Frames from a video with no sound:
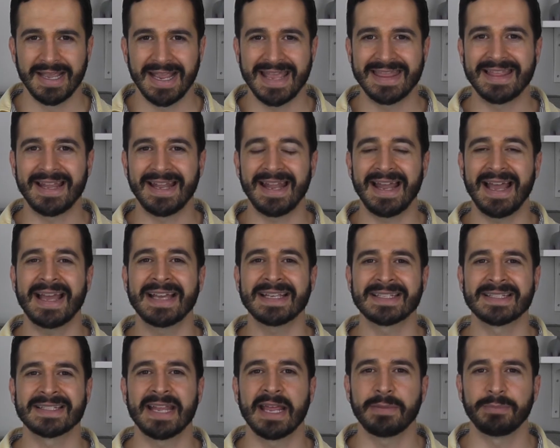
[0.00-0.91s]
And the
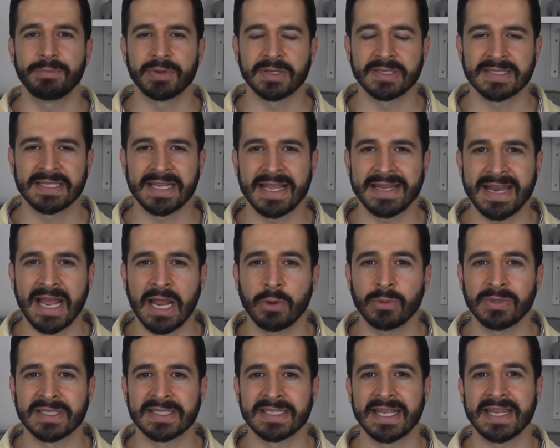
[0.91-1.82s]
last 10% I
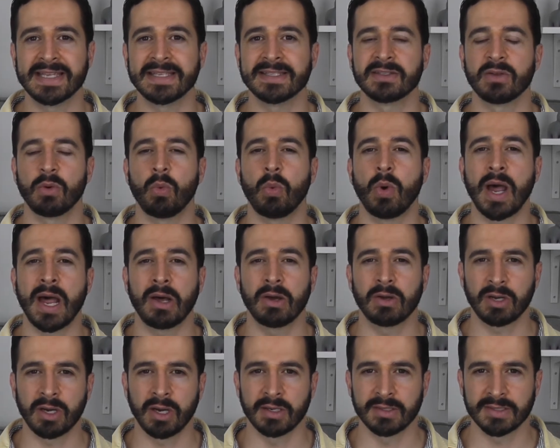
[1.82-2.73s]
would say is the
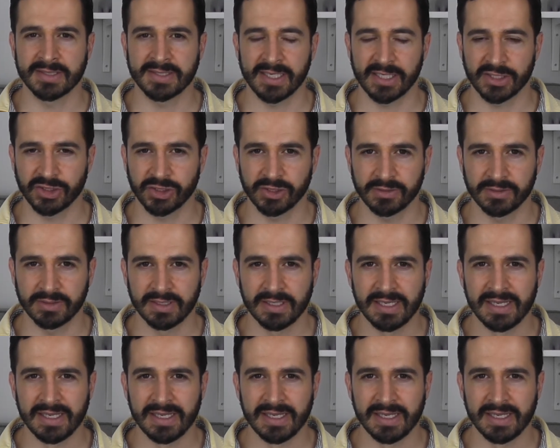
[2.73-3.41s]
wildcard section.